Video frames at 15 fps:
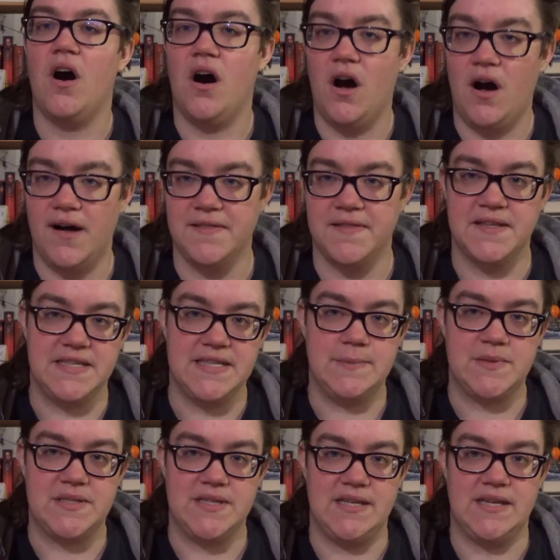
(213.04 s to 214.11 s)
on the deep
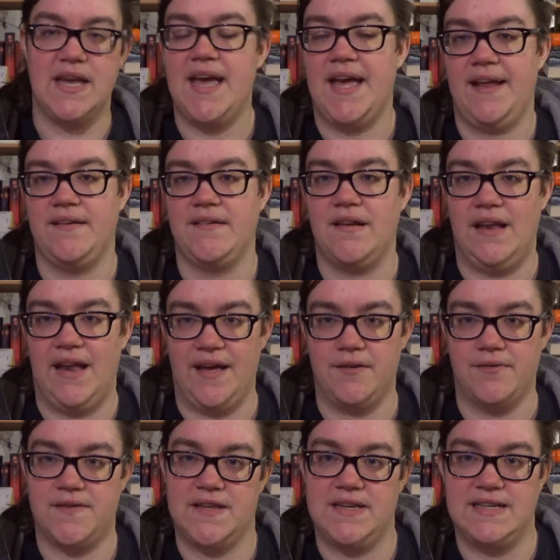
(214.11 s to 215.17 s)
sea and
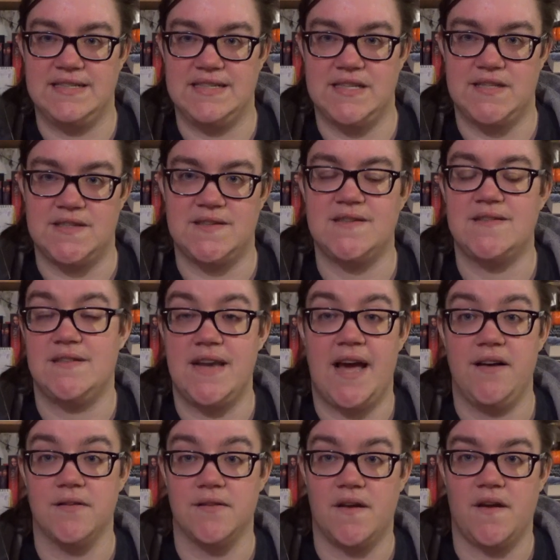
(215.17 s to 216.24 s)
life that exists
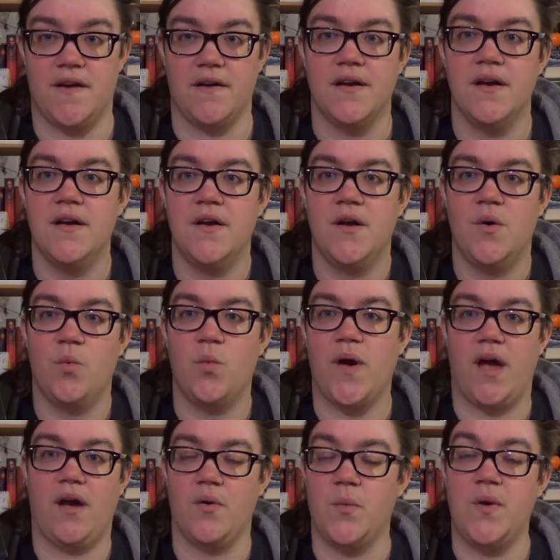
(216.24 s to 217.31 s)
down there,
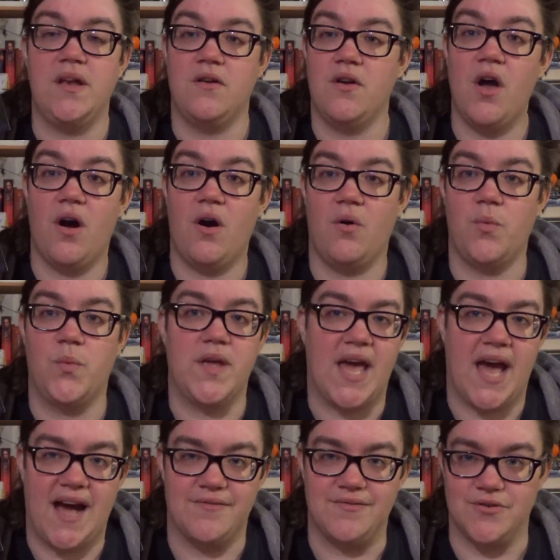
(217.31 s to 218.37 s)
where we know we
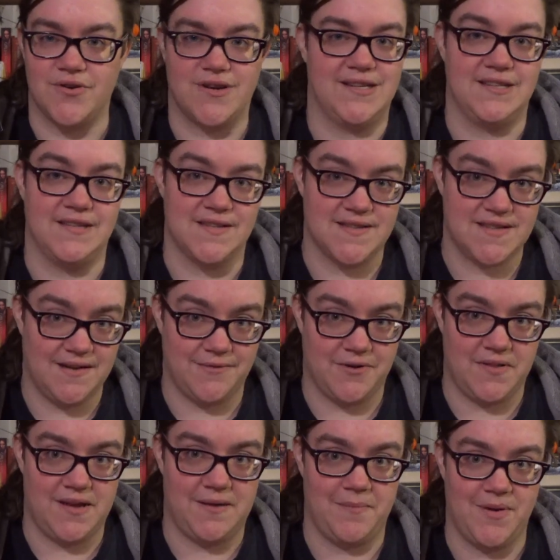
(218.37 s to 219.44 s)
haven't really
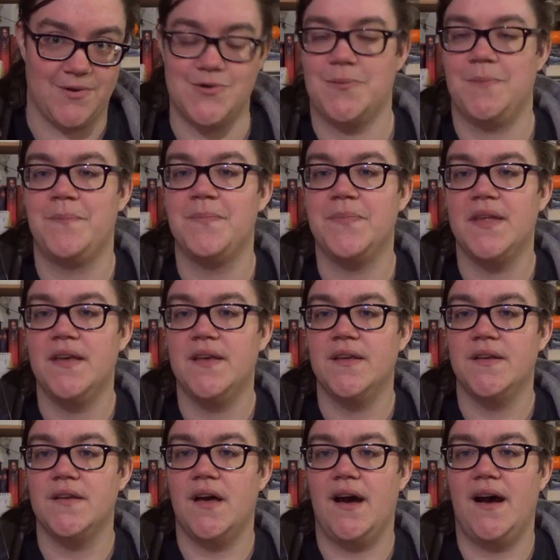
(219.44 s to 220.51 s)
discovered that much.
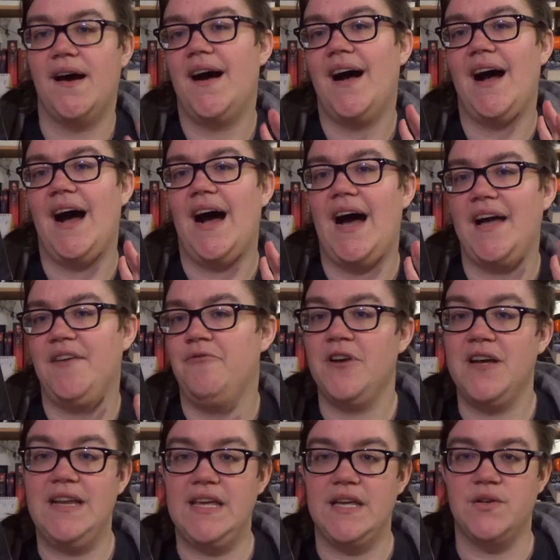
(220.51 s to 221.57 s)
I
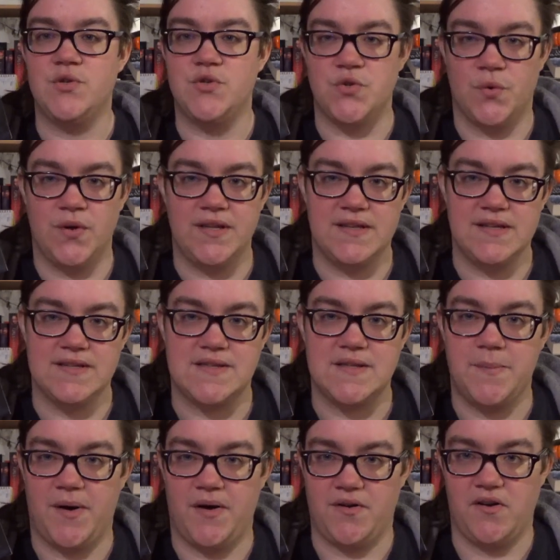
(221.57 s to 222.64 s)
really enjoy this
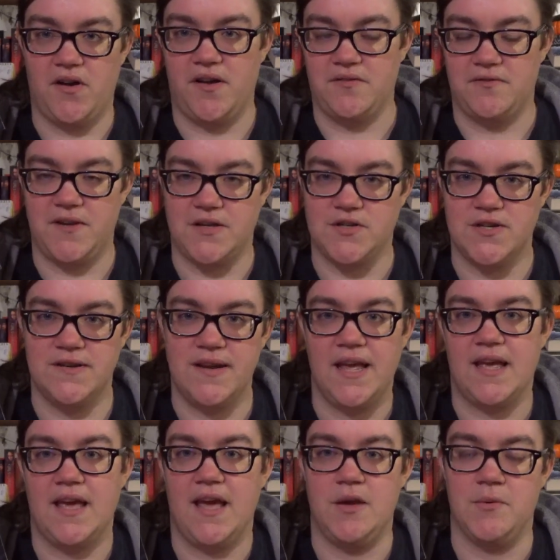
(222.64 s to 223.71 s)
about nonfiction,
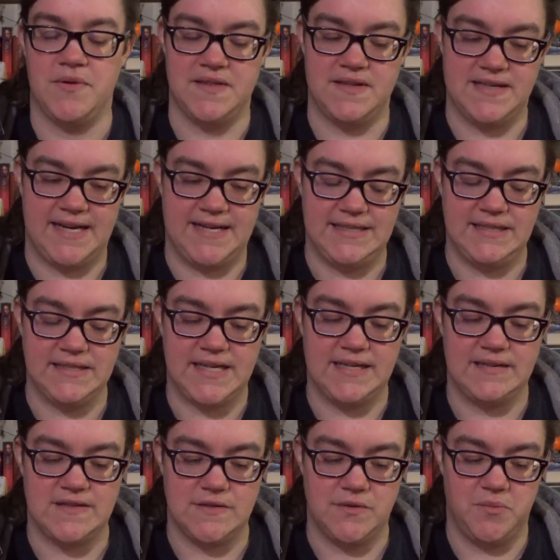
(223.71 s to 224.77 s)
aka when the title
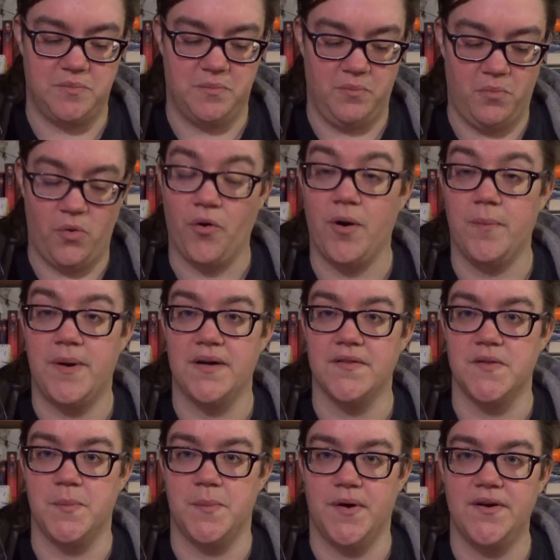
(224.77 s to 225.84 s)
tells you more
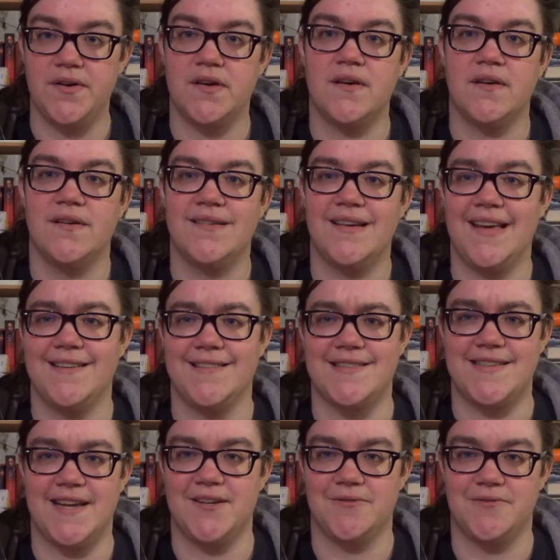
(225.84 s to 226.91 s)
about the book,
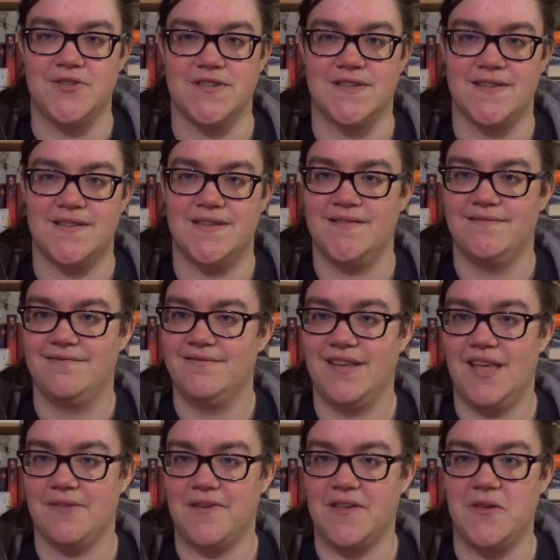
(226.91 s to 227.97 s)
instead of just
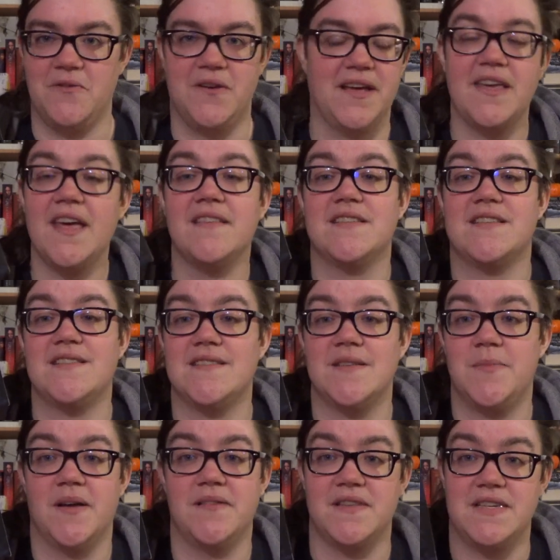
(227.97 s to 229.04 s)
giving you like, yeah, this is
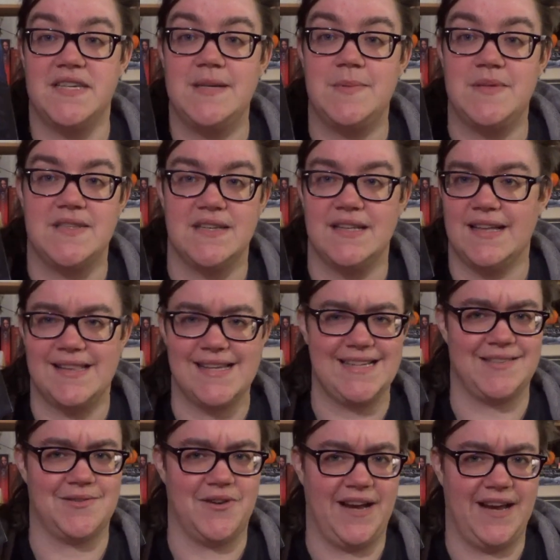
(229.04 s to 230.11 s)
about the deep sea, like
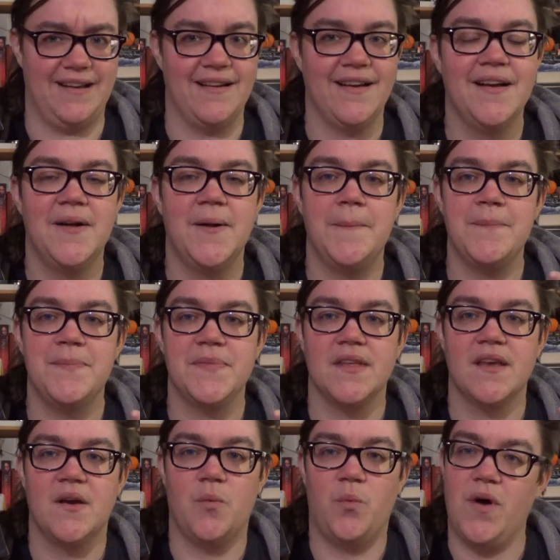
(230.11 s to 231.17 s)
that's great.
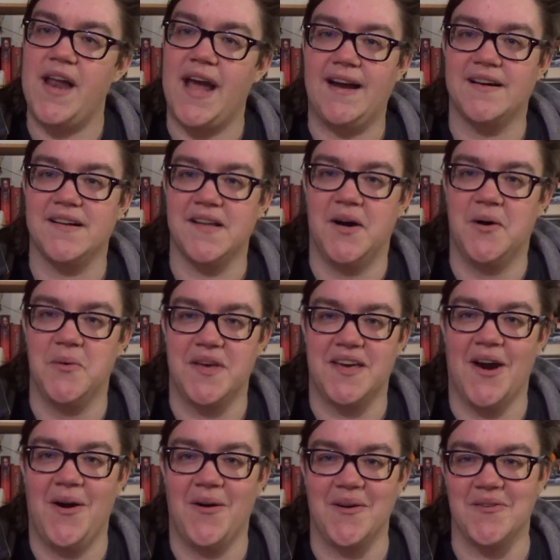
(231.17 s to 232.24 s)
What angle are we
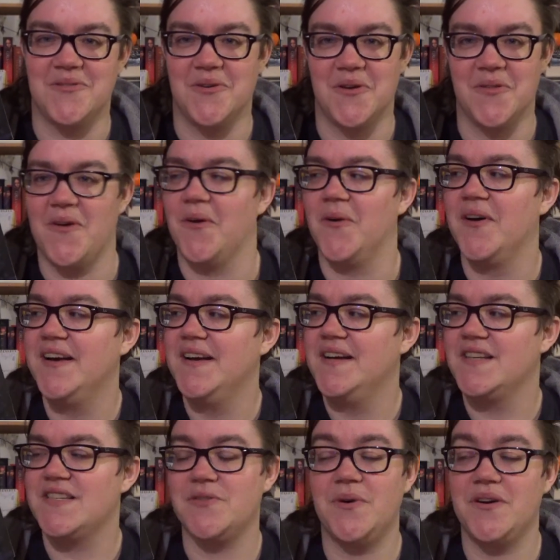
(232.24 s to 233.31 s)
going for though?
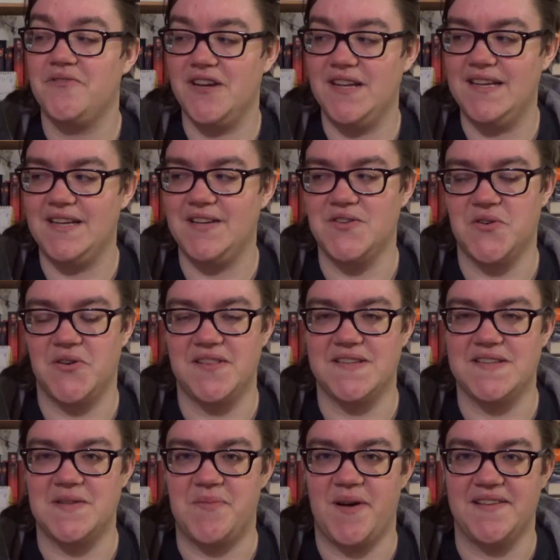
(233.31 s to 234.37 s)
So I really enjoy
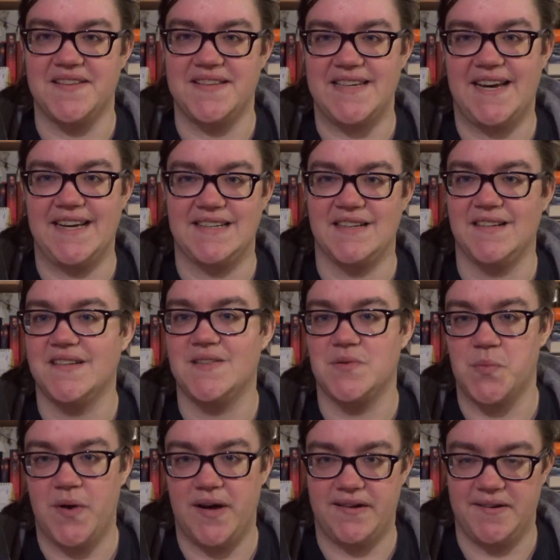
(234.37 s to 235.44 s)
this about the title
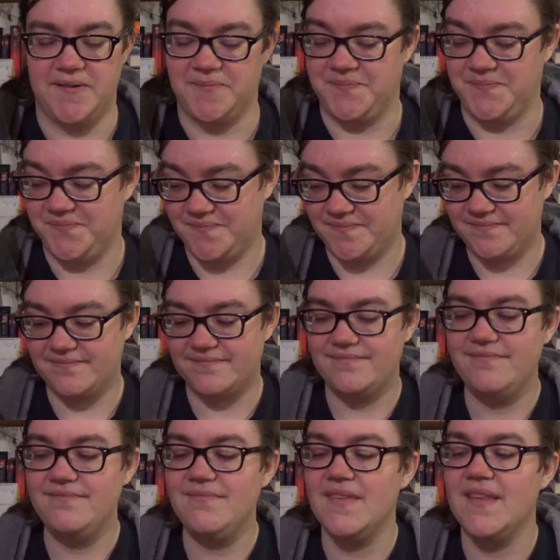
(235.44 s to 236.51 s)
as well.
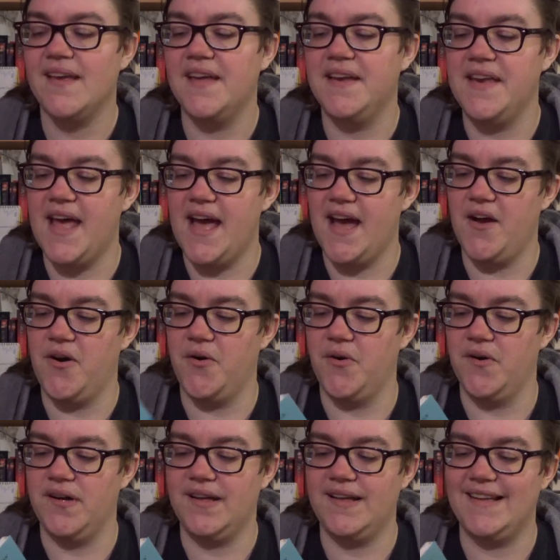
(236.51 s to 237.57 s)

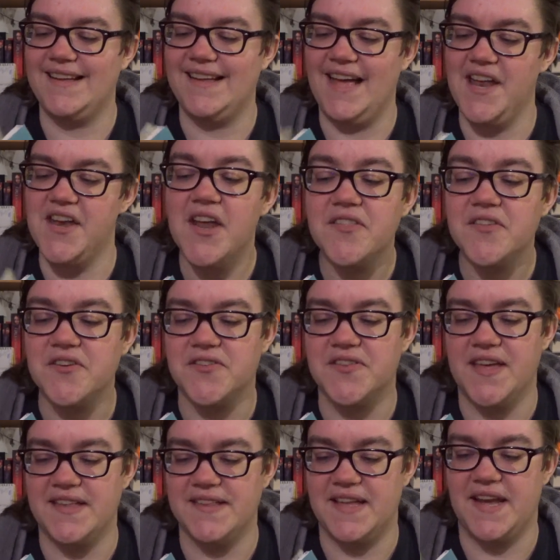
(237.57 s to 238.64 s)
Now, another
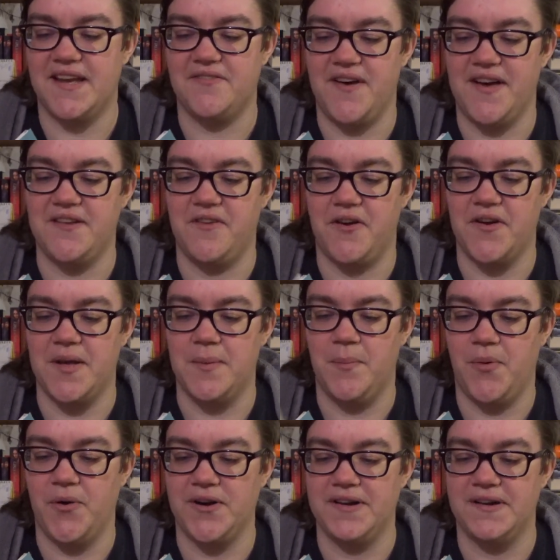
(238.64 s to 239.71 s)
thing that I find very
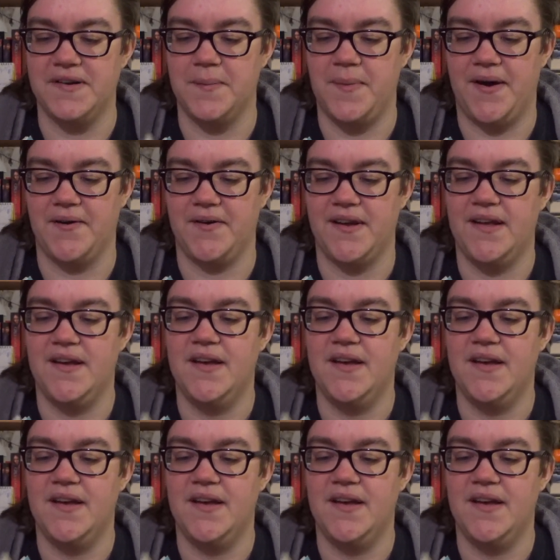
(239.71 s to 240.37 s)
important about